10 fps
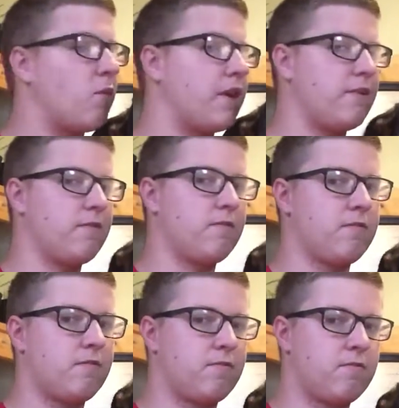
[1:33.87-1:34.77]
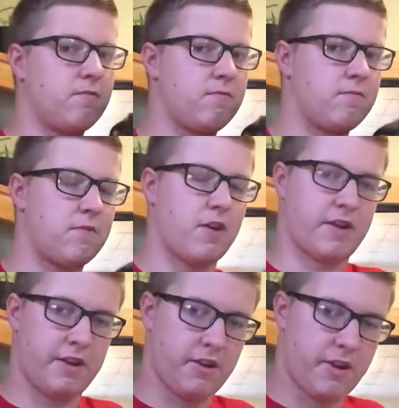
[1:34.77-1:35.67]
What?
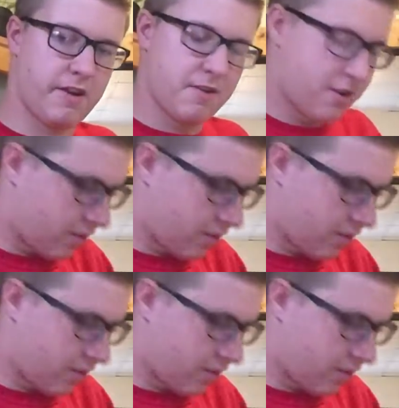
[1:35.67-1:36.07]
Alright, you gonna nap?